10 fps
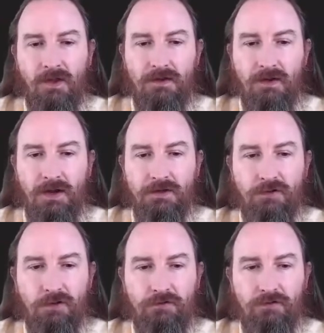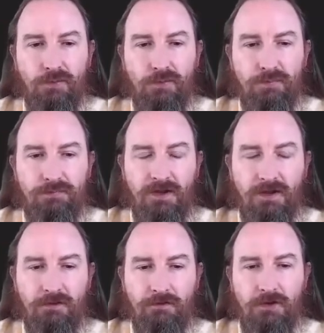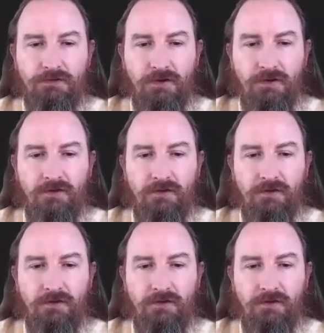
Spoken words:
Now I chose to take the screenshots